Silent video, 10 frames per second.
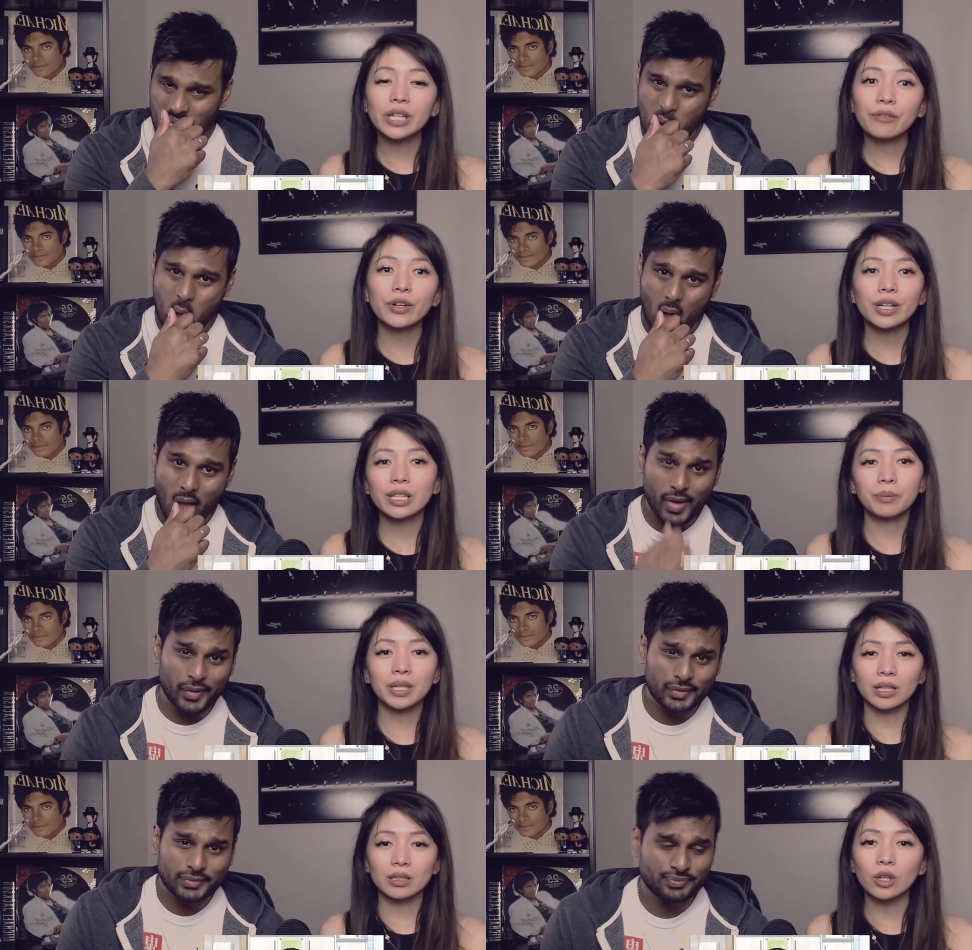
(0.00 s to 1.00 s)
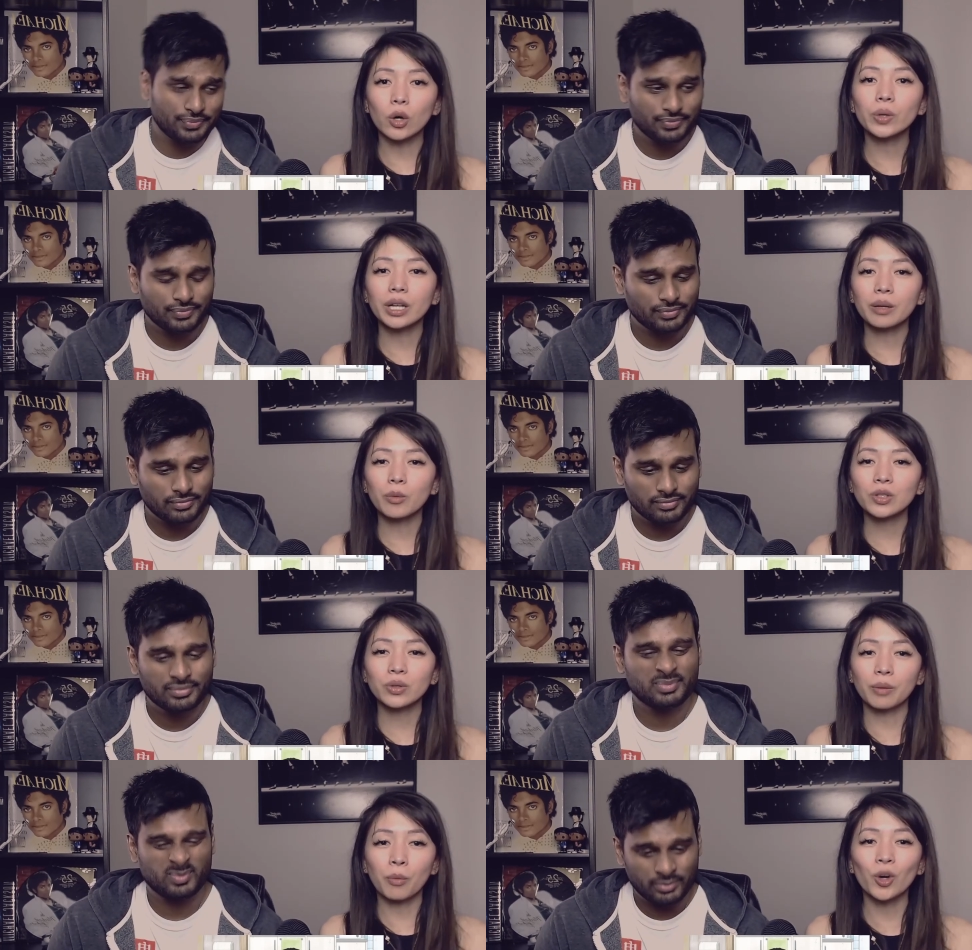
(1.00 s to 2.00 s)
Speaker 1: never gonna be alone anymore
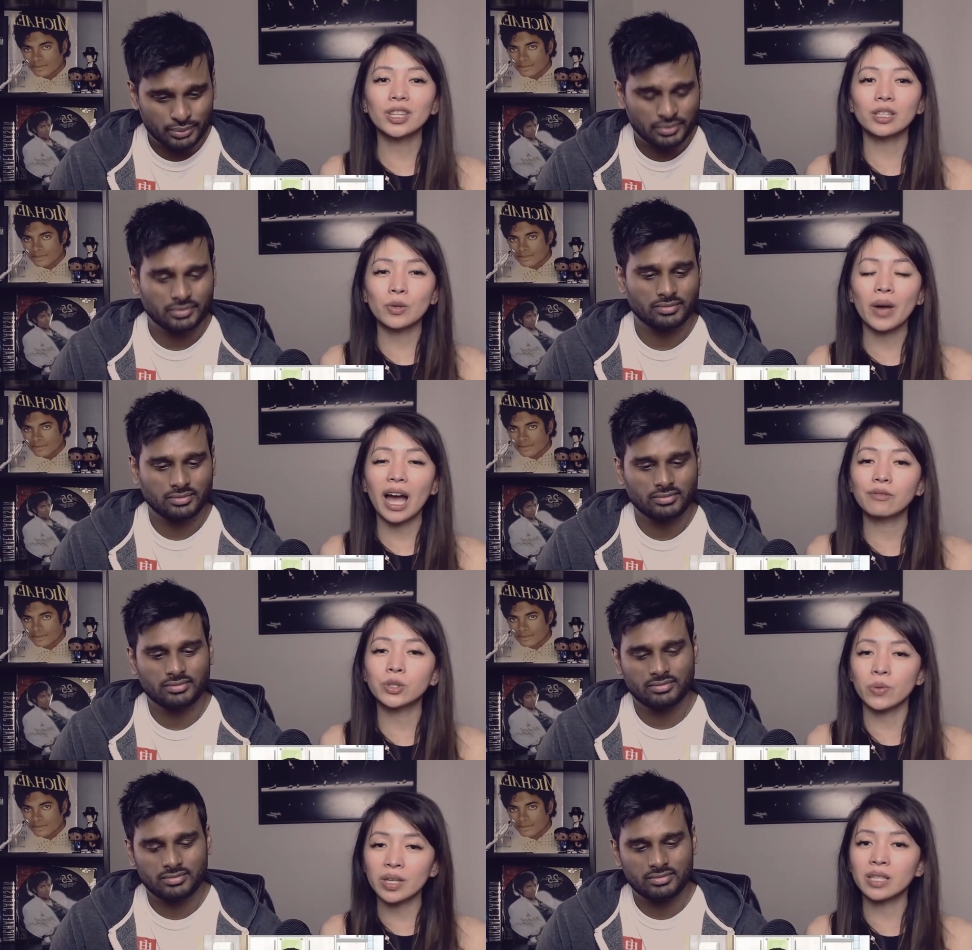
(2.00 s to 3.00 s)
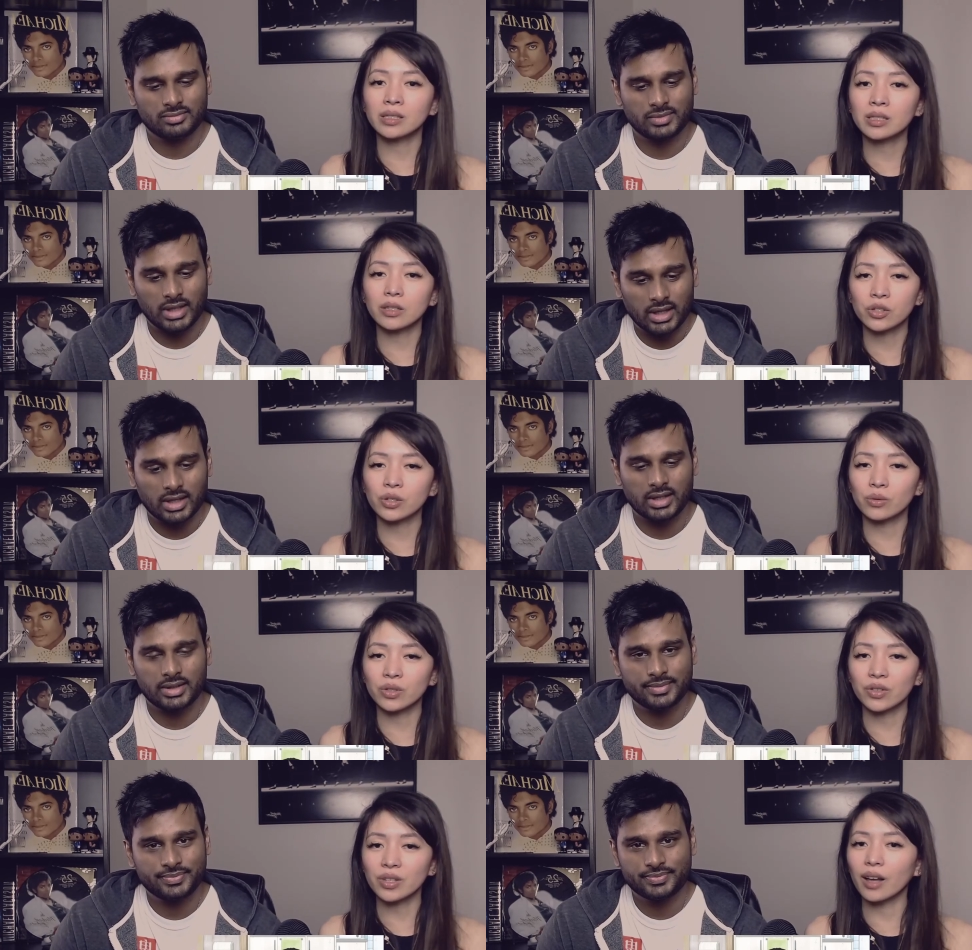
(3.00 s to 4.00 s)
to the point that you have to eat
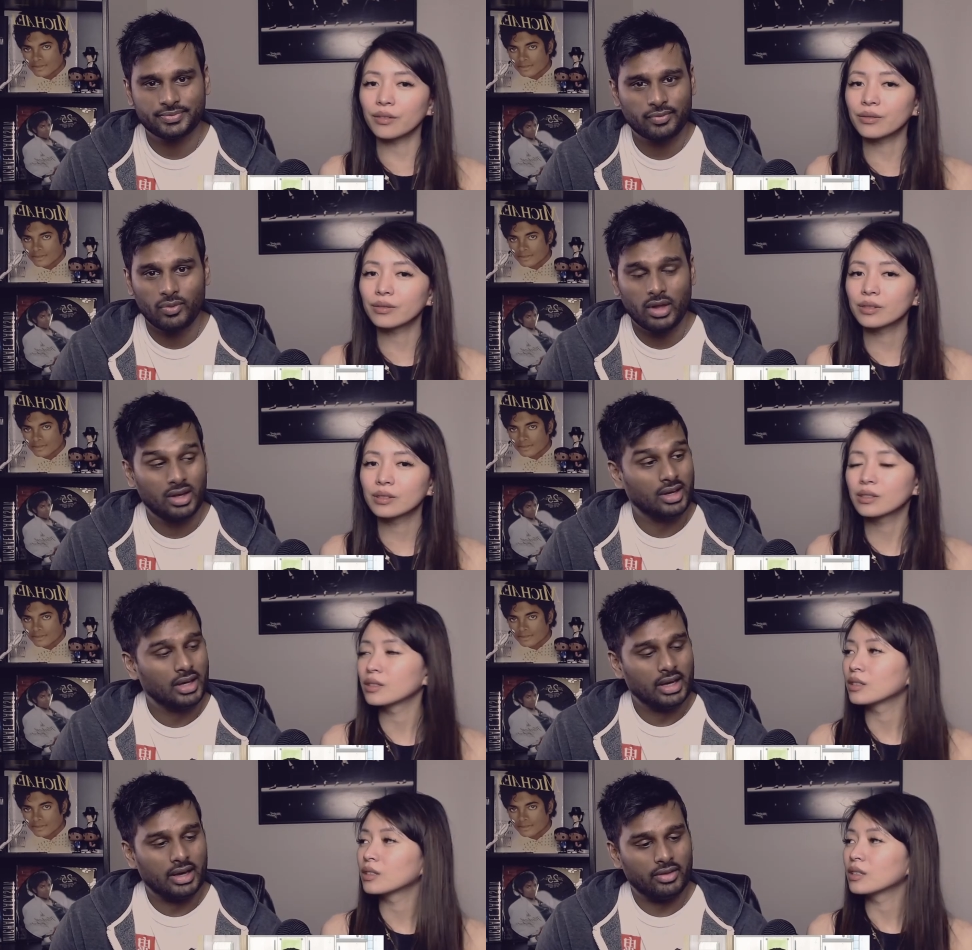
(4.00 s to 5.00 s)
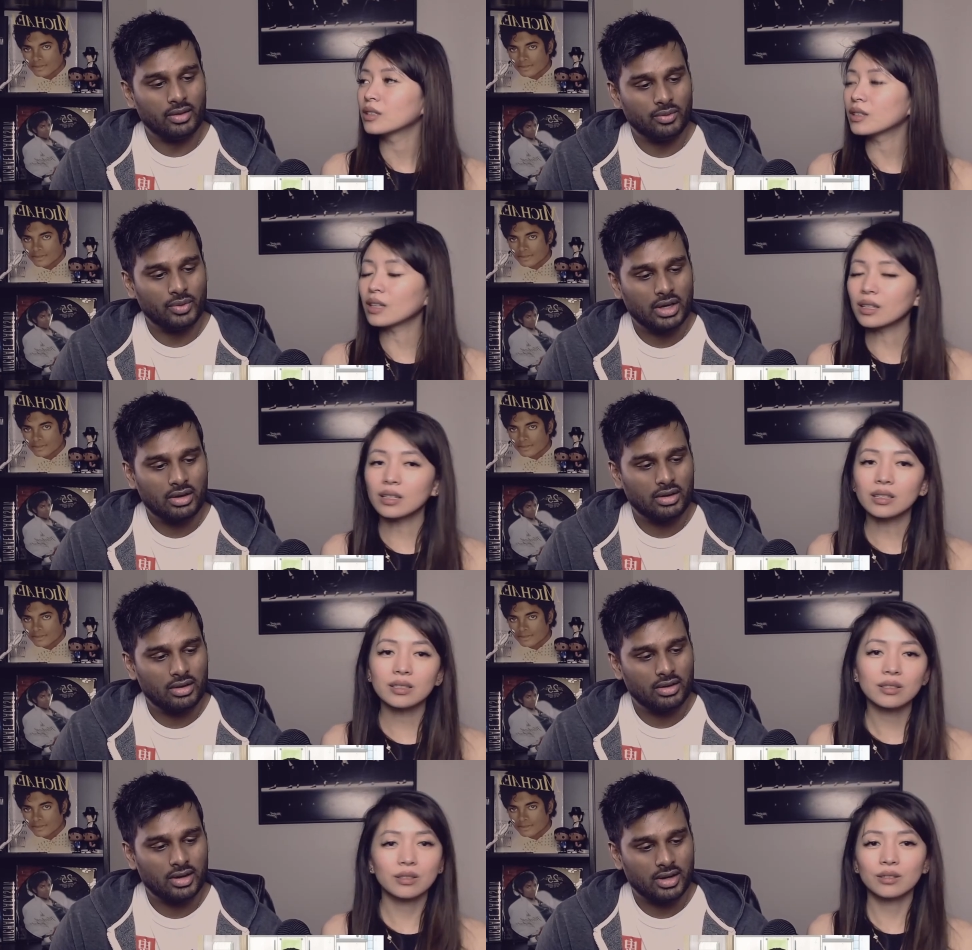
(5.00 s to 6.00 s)
tissues yeah. yourself.
Speaker 2: Then that
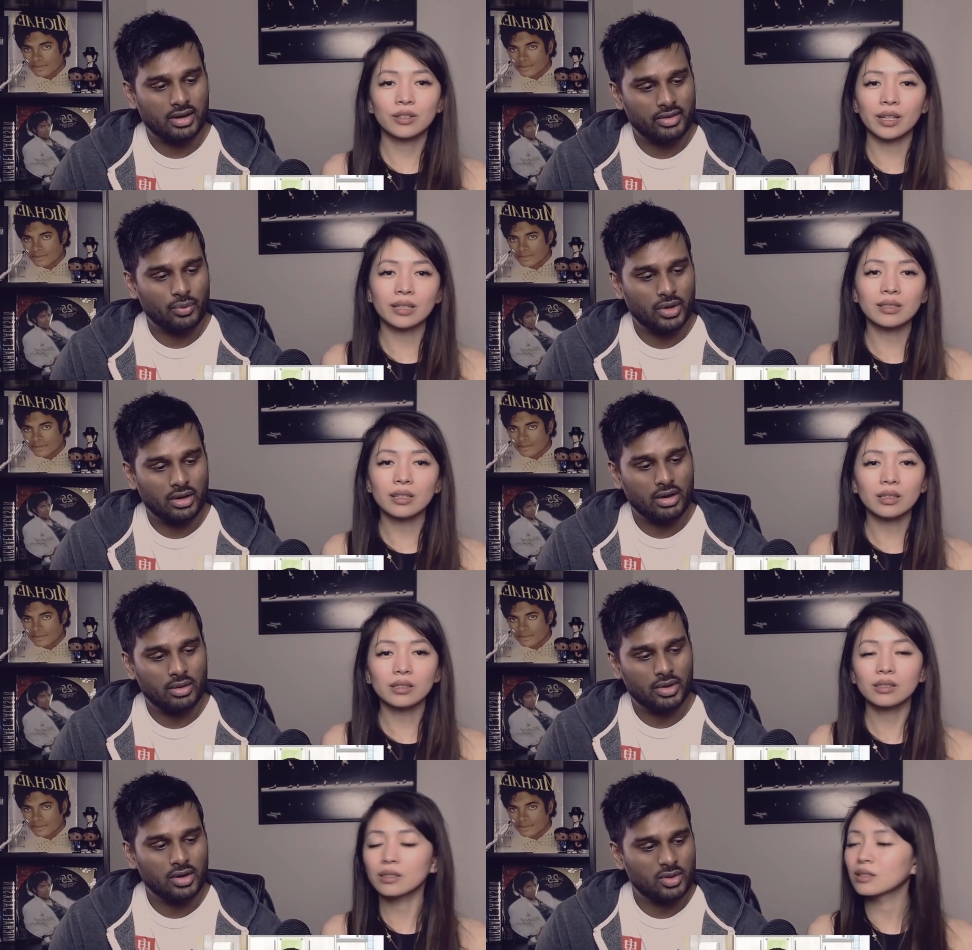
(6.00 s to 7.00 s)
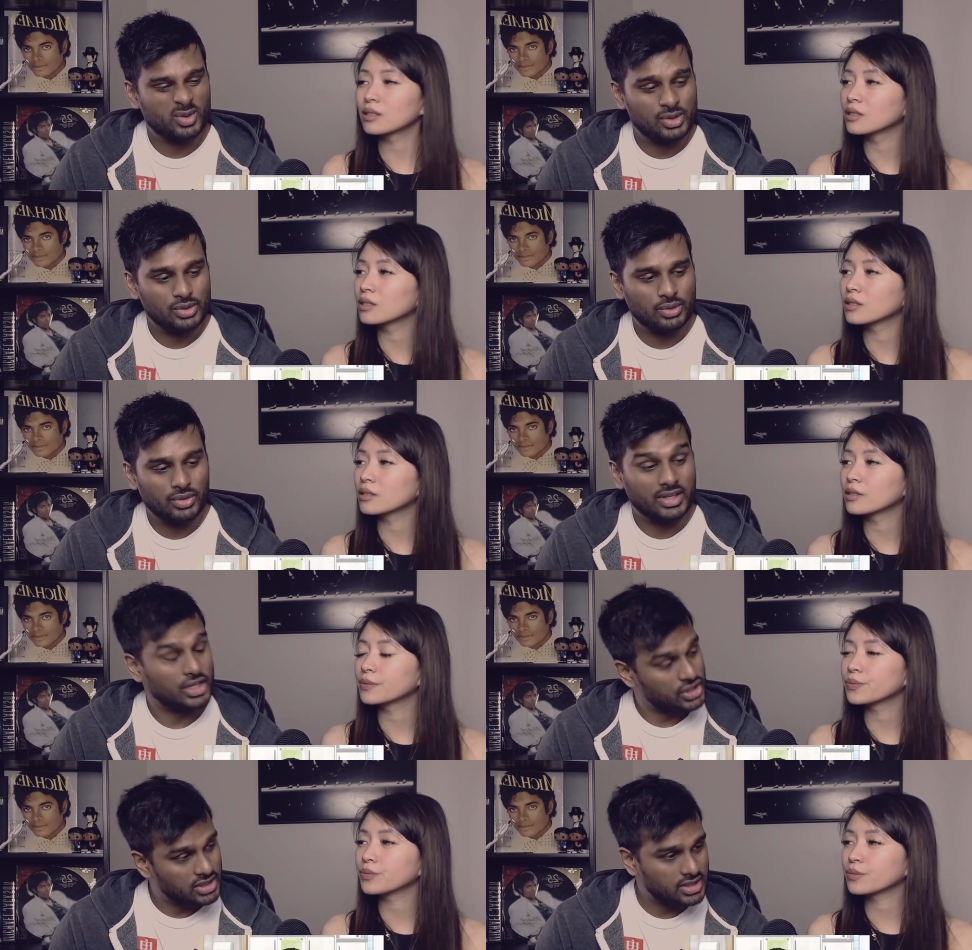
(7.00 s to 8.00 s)
is yeah, and then we and we go to the
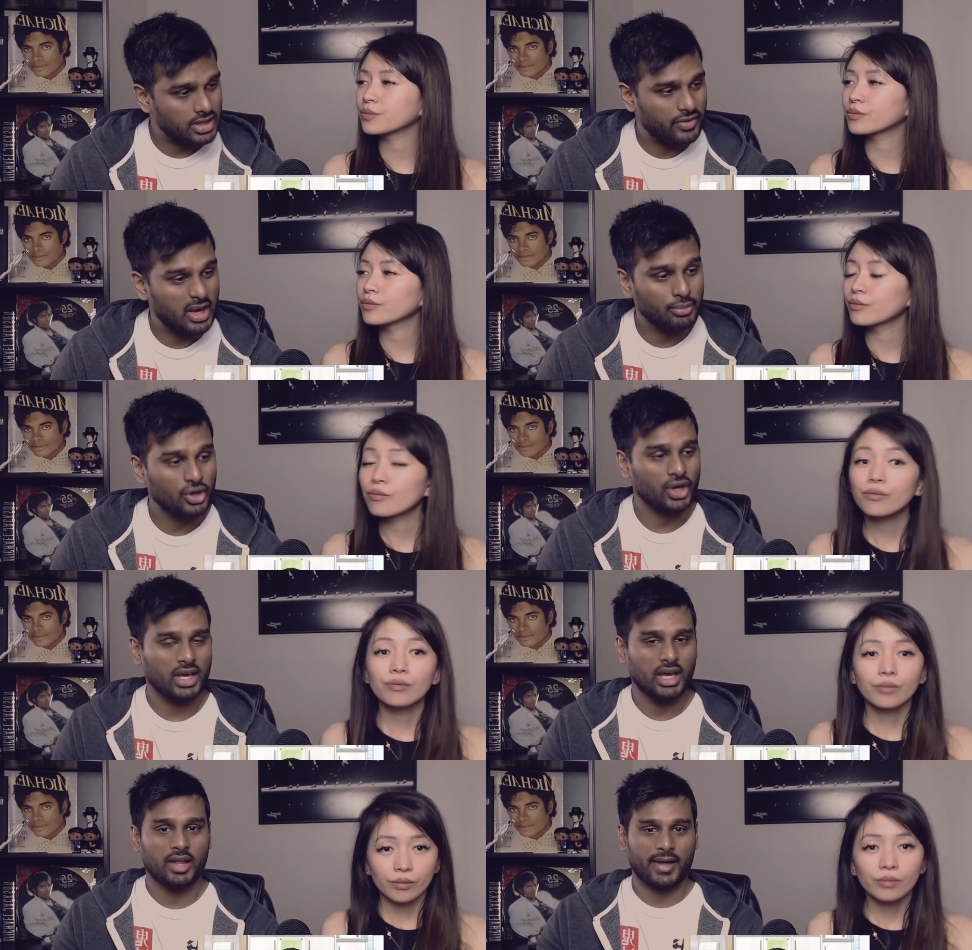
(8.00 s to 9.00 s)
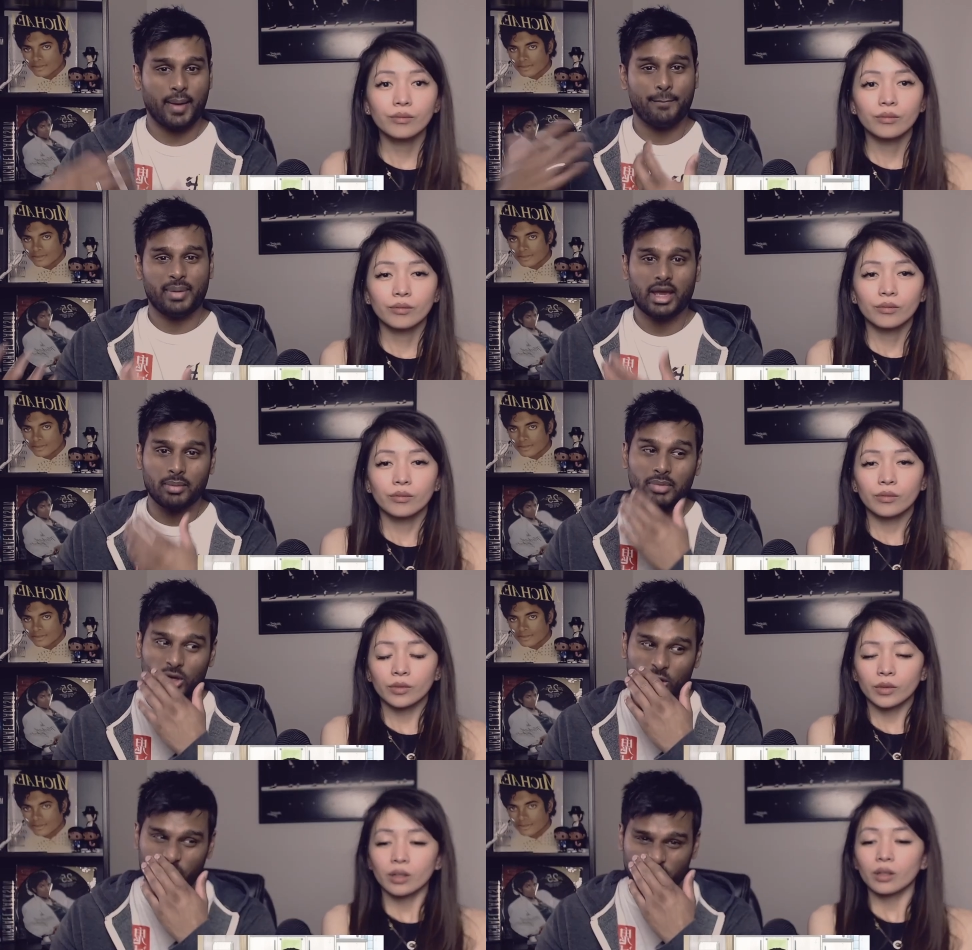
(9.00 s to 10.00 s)
dishes of him cooking like a big meal